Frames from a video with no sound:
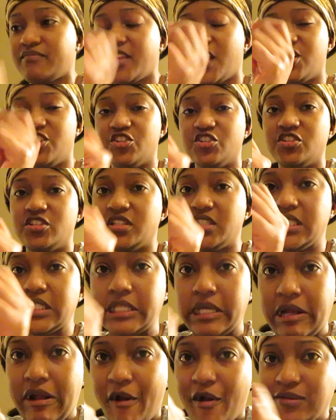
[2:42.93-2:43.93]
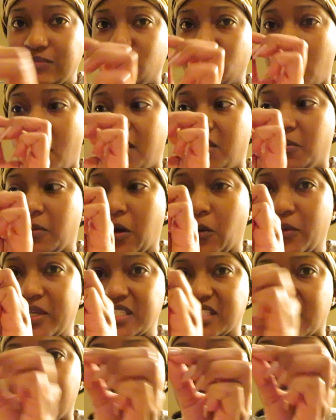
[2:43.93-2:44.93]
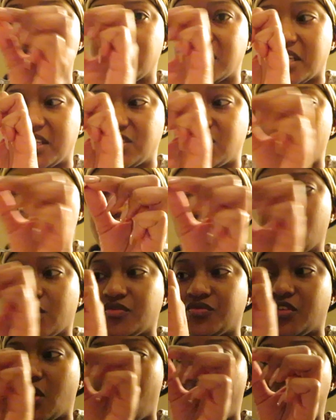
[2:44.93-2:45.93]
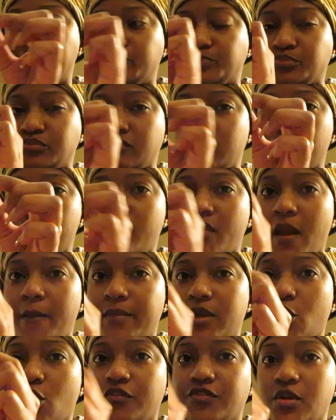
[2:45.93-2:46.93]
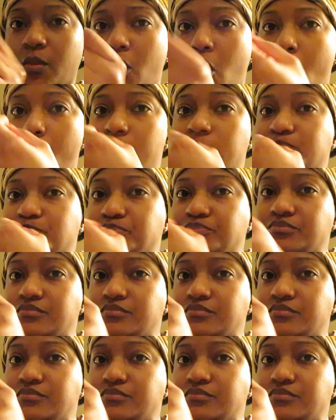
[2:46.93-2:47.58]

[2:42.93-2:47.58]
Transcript: Literally, like, I eat my wings like this. Like, taking off the meat off the bone.